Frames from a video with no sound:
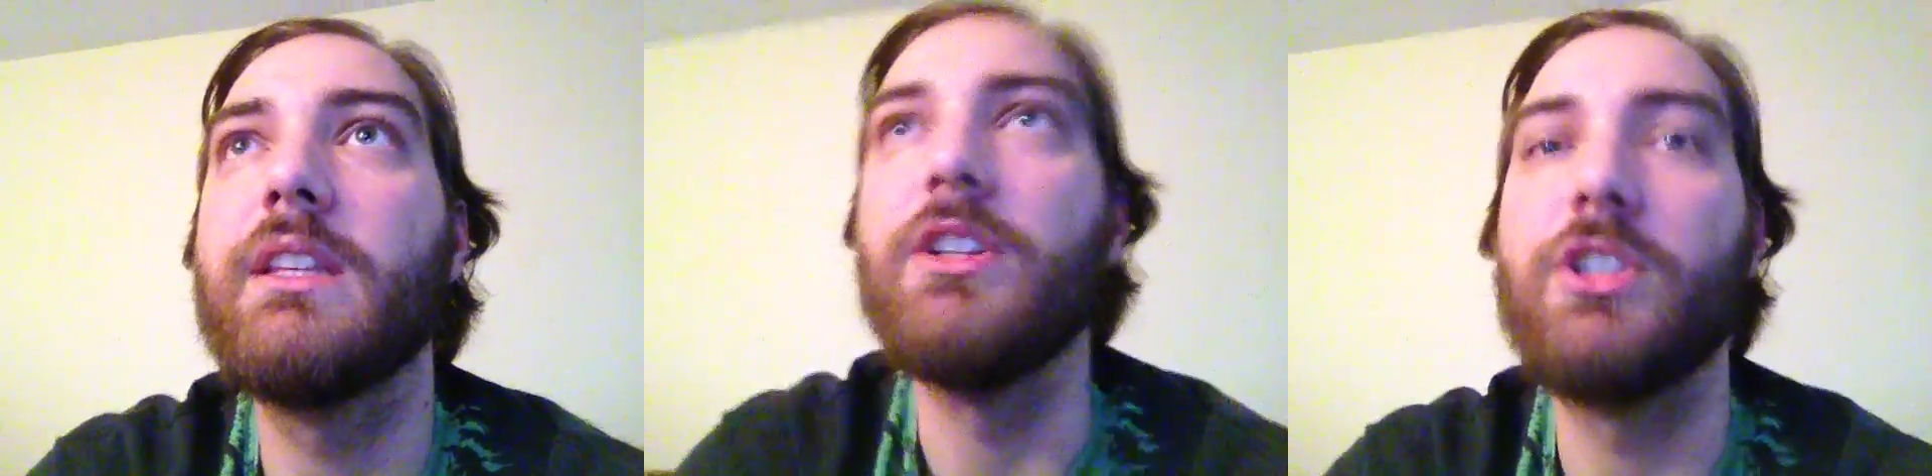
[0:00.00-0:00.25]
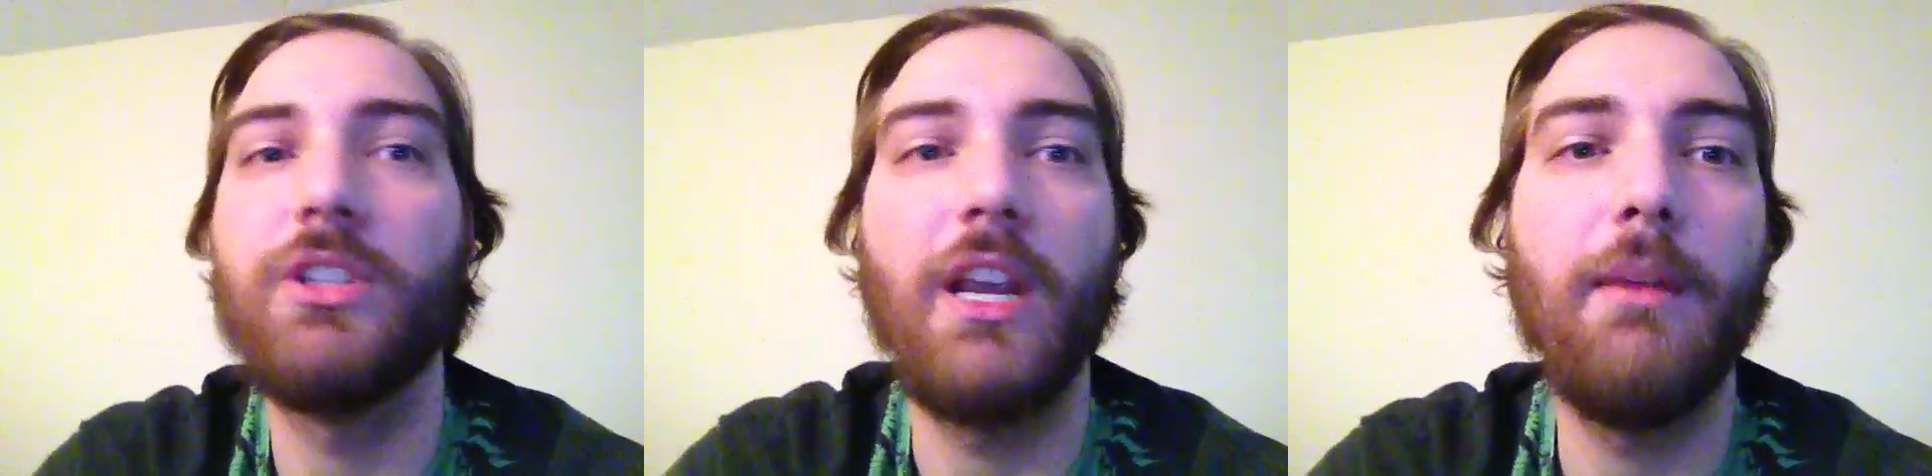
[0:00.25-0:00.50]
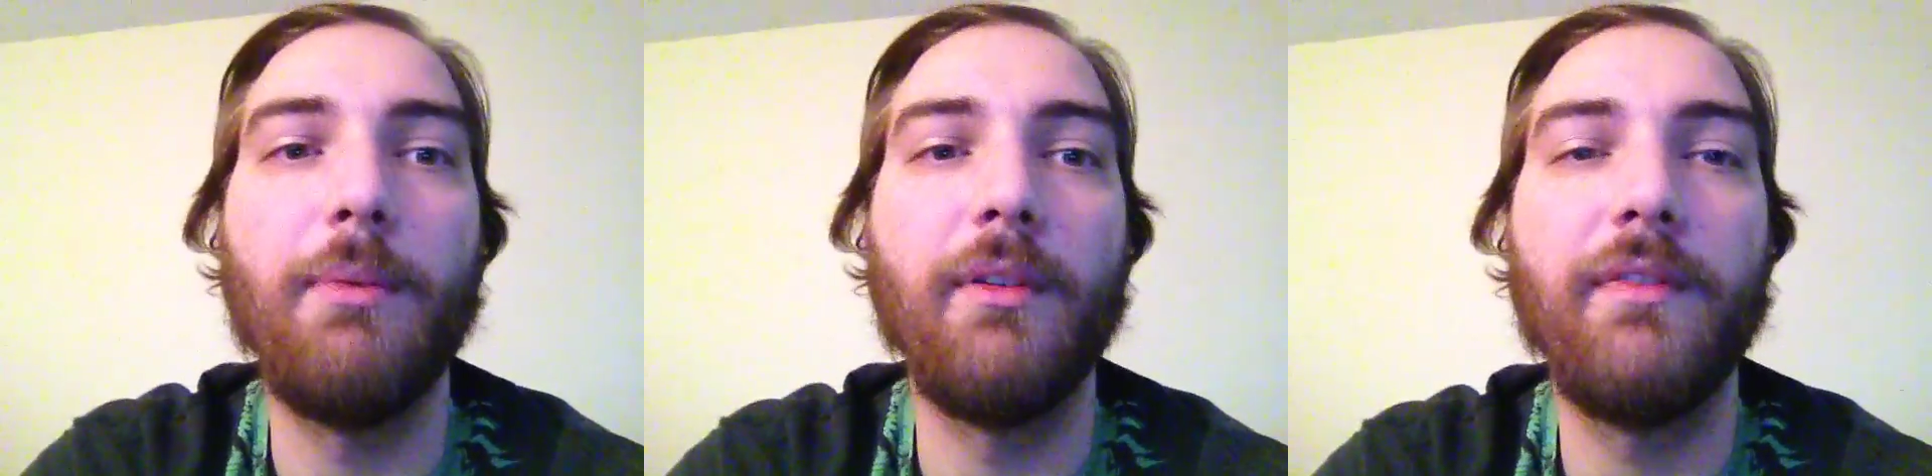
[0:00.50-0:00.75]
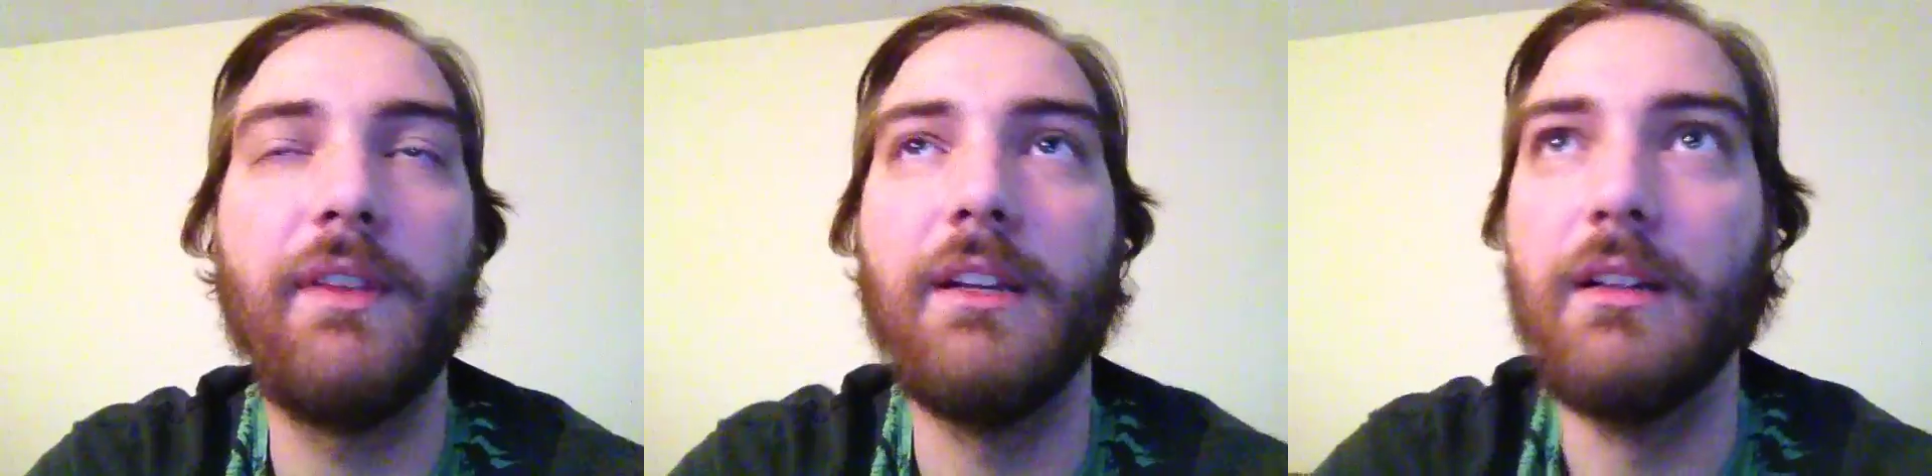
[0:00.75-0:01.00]
shaper
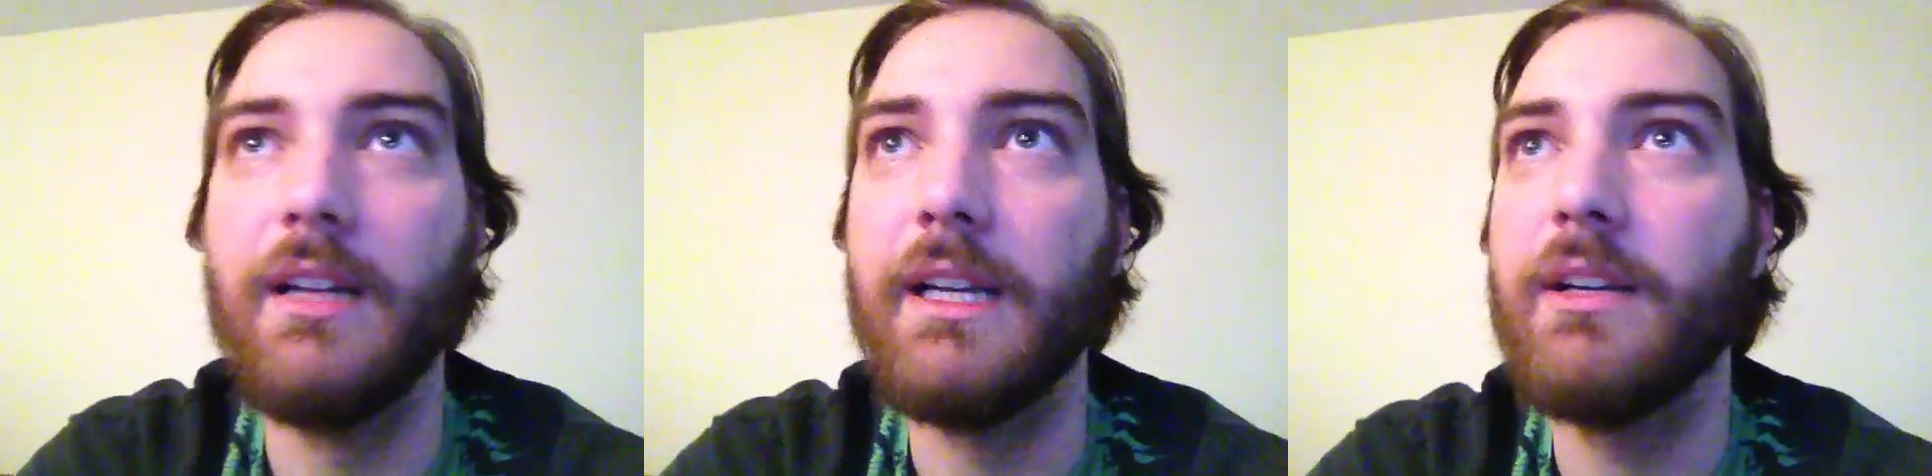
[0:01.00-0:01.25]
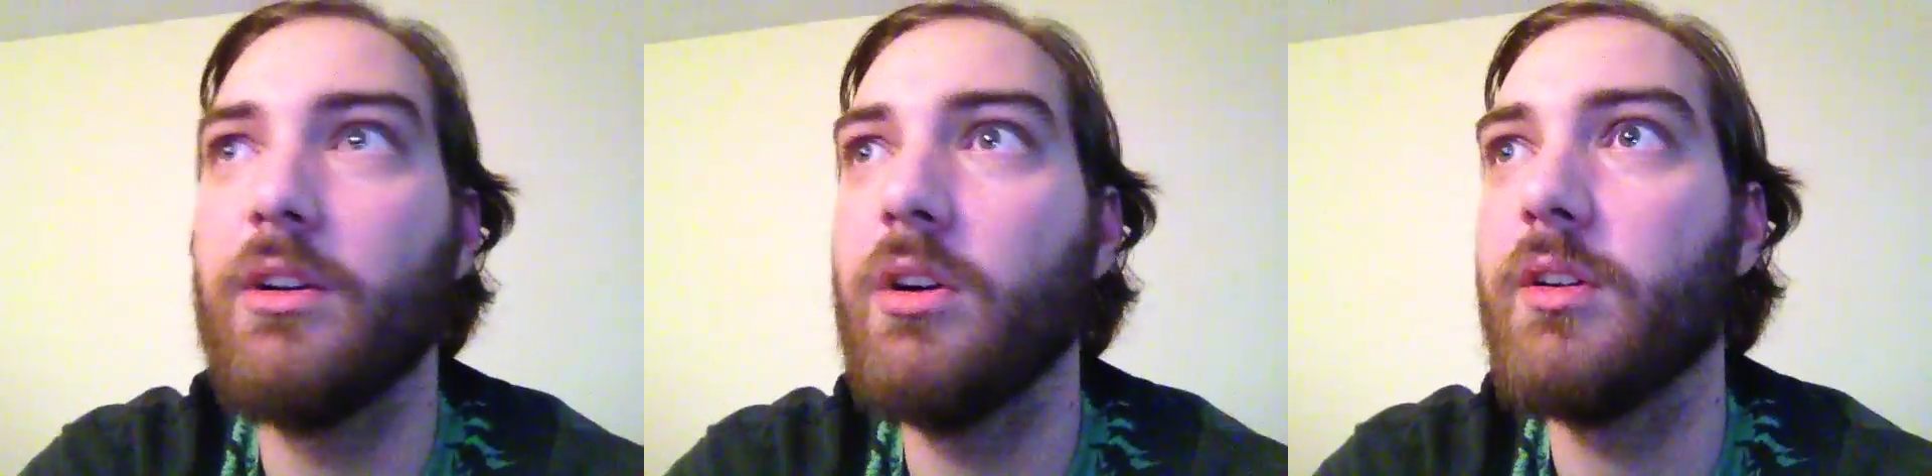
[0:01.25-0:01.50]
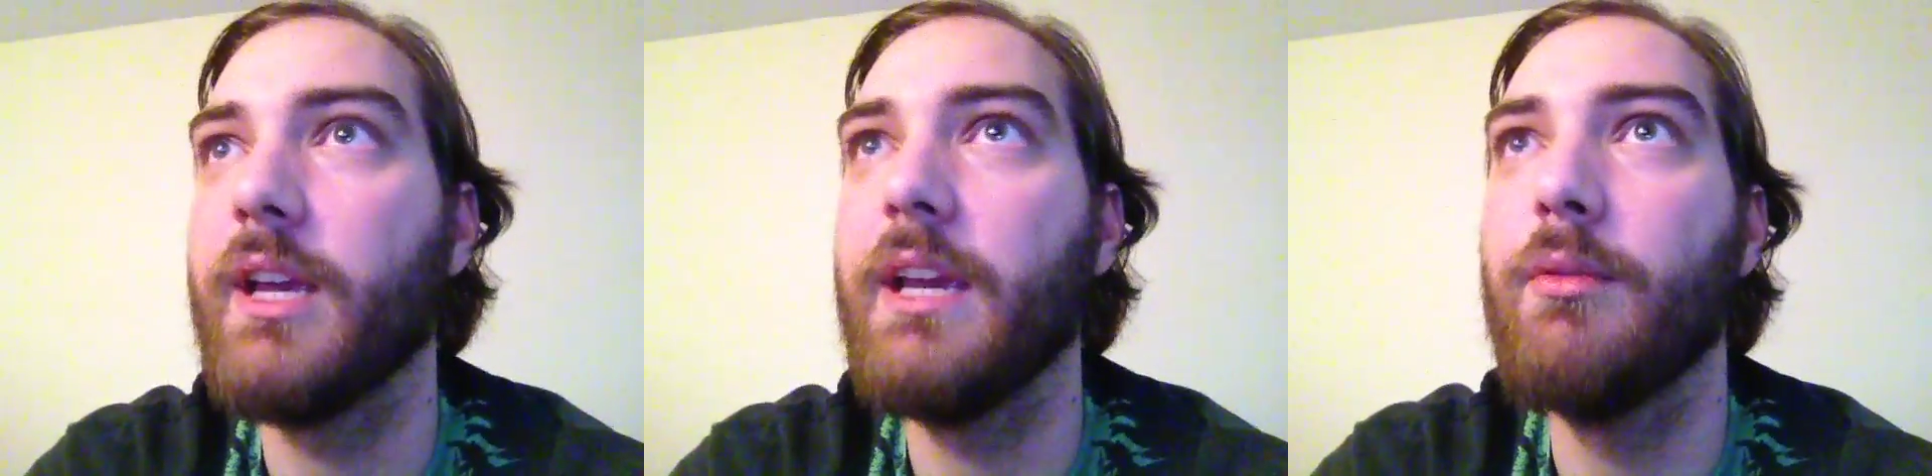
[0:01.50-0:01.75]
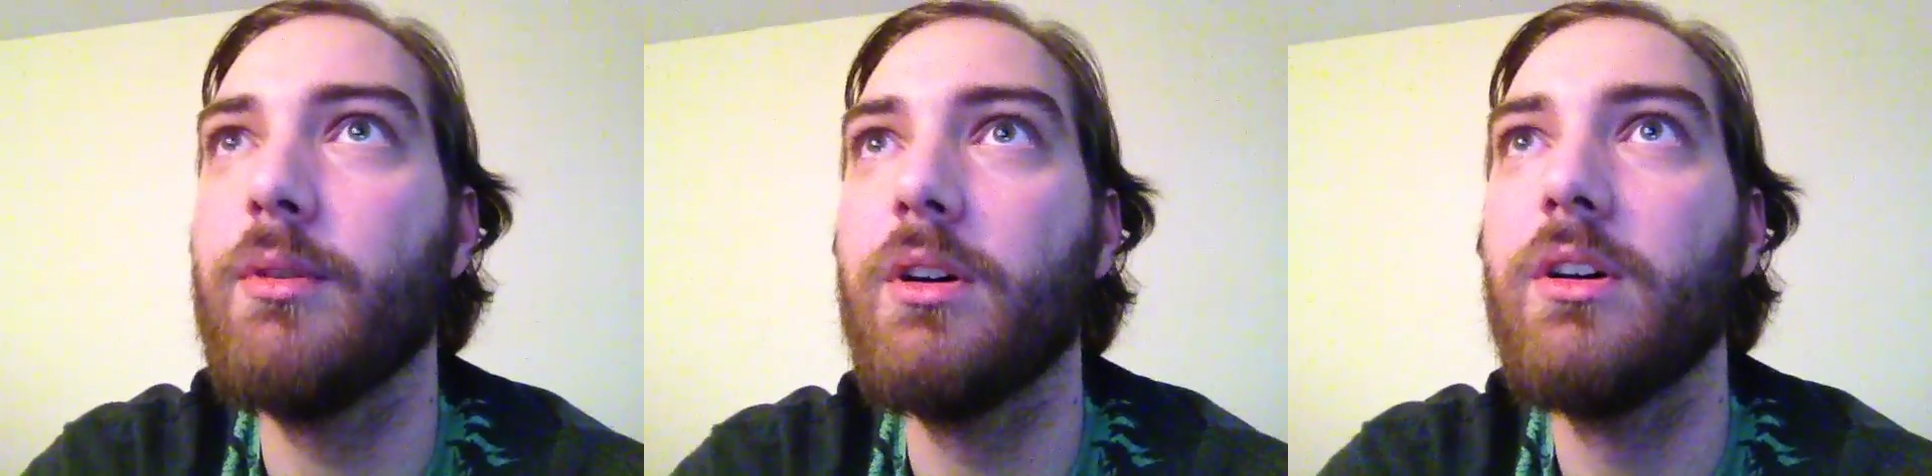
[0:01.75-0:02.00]
feel, like, oh, okay,
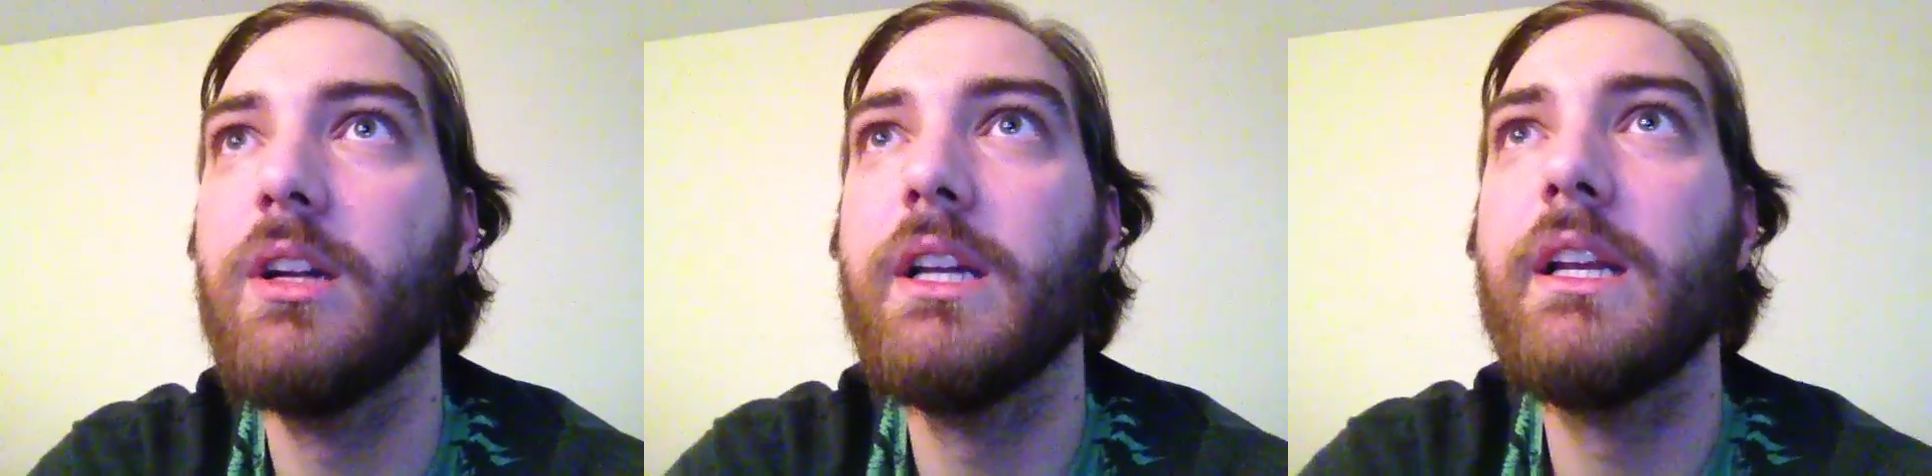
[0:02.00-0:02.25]
well,